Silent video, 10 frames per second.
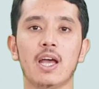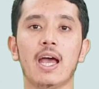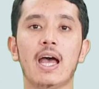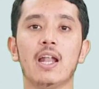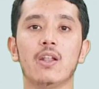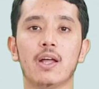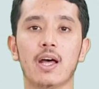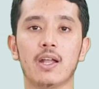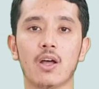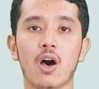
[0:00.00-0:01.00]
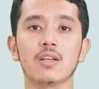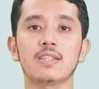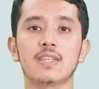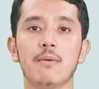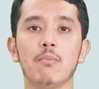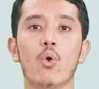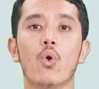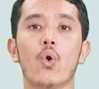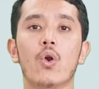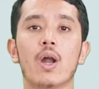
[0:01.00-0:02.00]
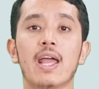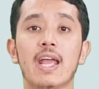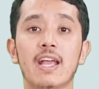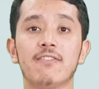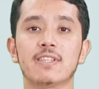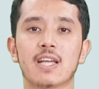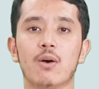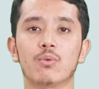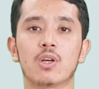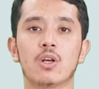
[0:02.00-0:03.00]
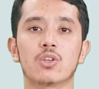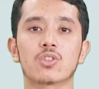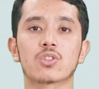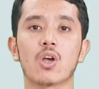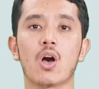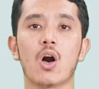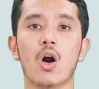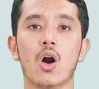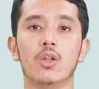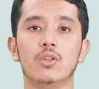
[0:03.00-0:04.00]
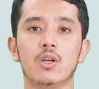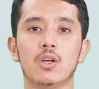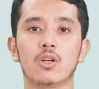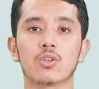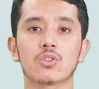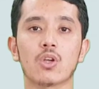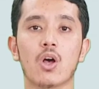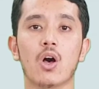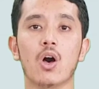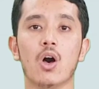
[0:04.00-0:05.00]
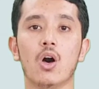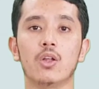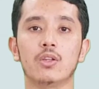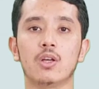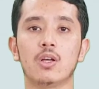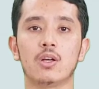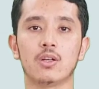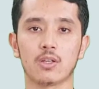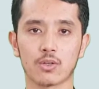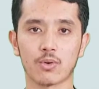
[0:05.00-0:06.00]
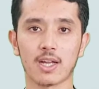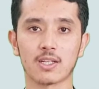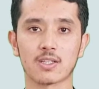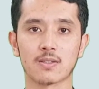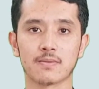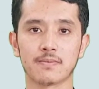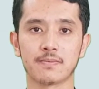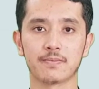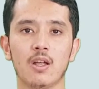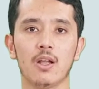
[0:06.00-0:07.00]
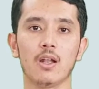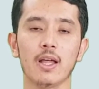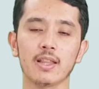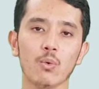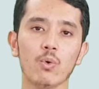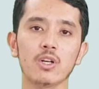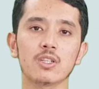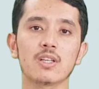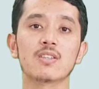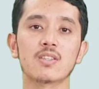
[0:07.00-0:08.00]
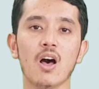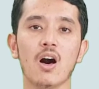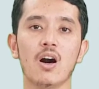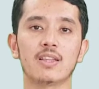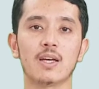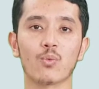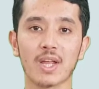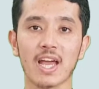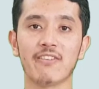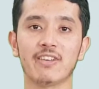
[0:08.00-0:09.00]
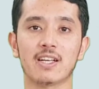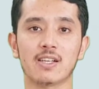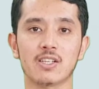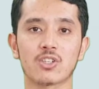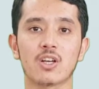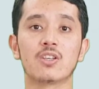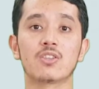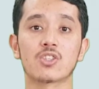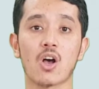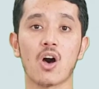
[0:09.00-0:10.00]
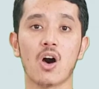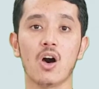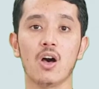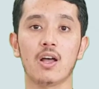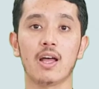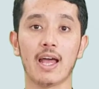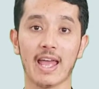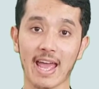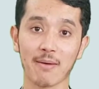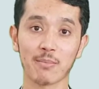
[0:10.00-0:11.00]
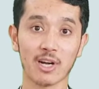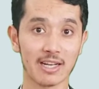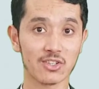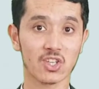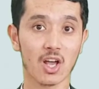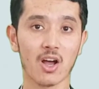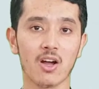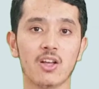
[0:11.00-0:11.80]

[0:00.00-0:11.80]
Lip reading: An awesome or a heavy sound. Saad, Saad. Great. Like the word saw that we have in English. Saw, hammer and saw.